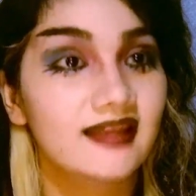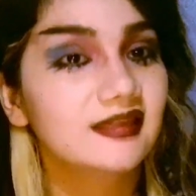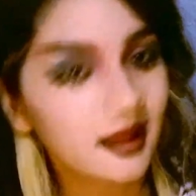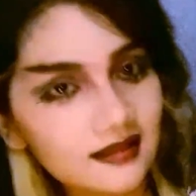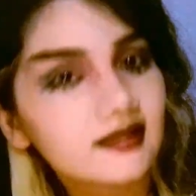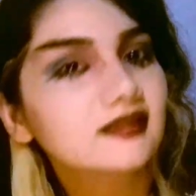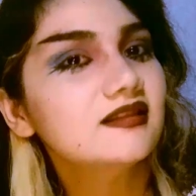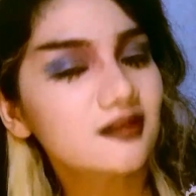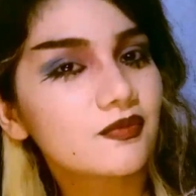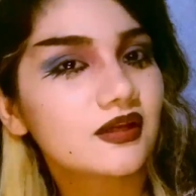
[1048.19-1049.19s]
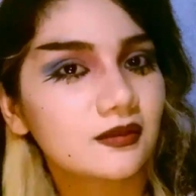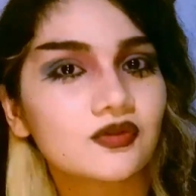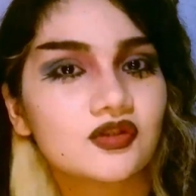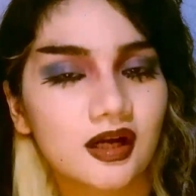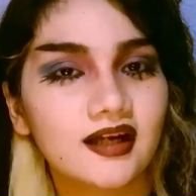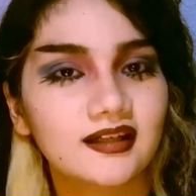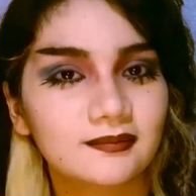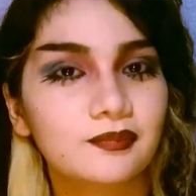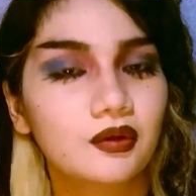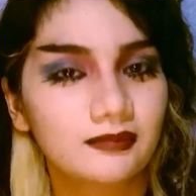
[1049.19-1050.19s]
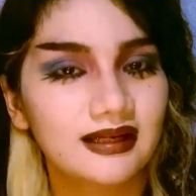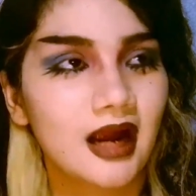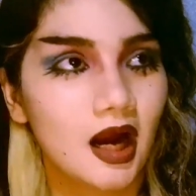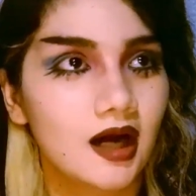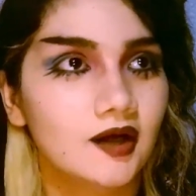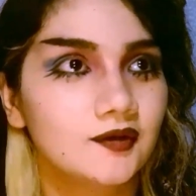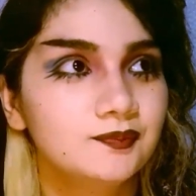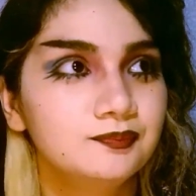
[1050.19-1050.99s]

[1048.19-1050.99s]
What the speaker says: And then something was trying to pull my hair,